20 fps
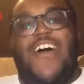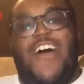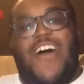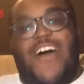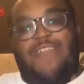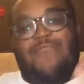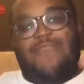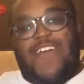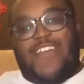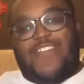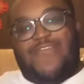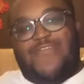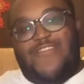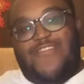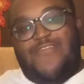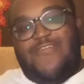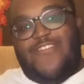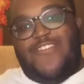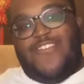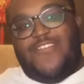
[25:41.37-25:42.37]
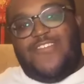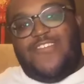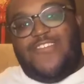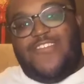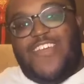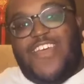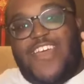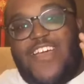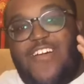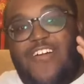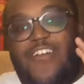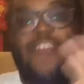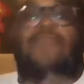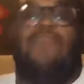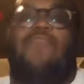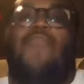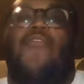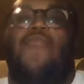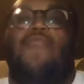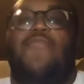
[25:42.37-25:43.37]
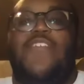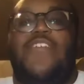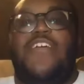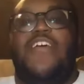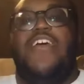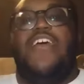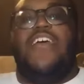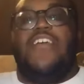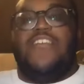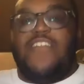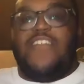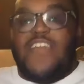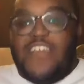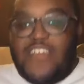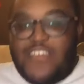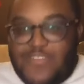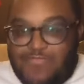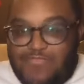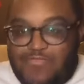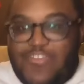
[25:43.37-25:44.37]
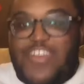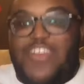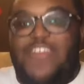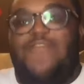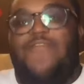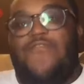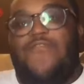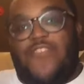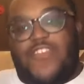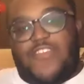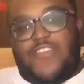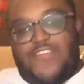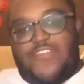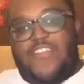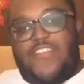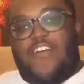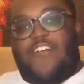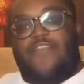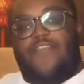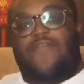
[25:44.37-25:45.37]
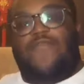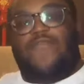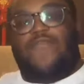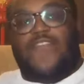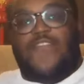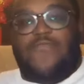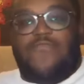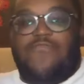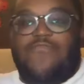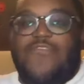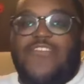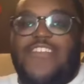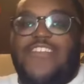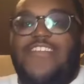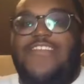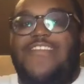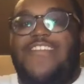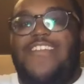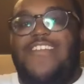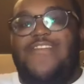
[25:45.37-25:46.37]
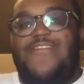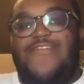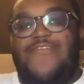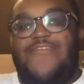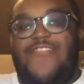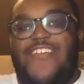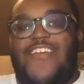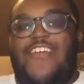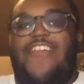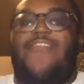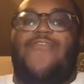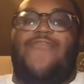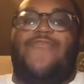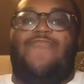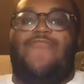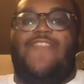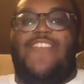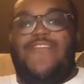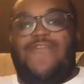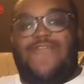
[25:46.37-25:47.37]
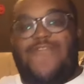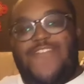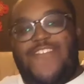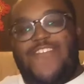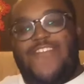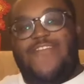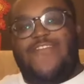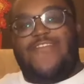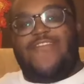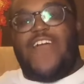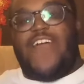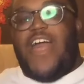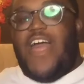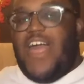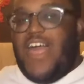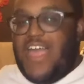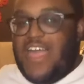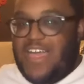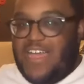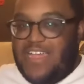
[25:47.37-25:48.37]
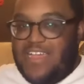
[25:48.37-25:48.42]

I'm actually going to let our moment explain for itself. So please enjoy our twenty-fifth ah.